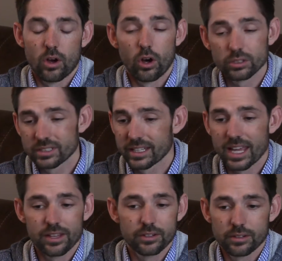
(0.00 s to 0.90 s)

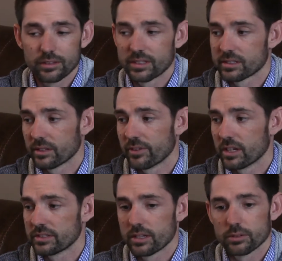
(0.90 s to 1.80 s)
Altogether, this
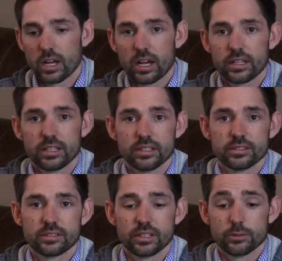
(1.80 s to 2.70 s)
Levante rod
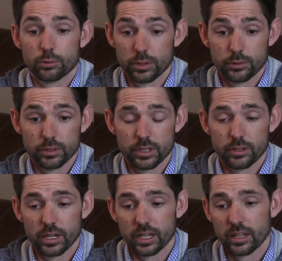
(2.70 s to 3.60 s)
is really, really
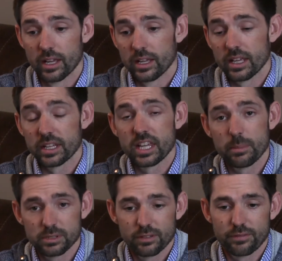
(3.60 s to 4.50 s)
great. It
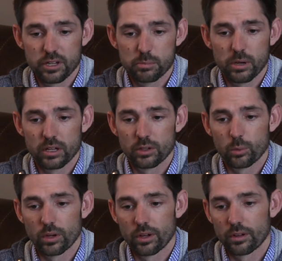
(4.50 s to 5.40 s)
keeps the fish
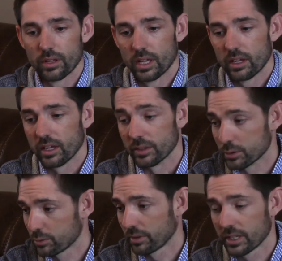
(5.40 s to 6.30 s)
buttoned well, and
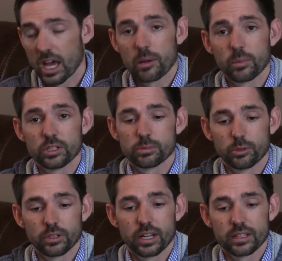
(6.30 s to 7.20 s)
there's really not much
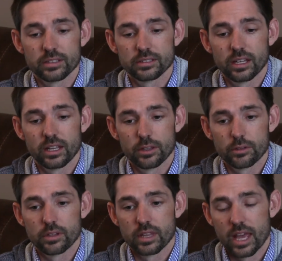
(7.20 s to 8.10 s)
more I can say
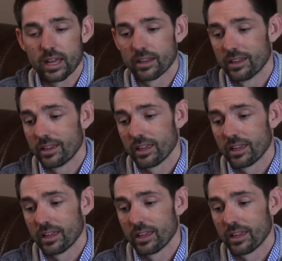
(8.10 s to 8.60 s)
other than that.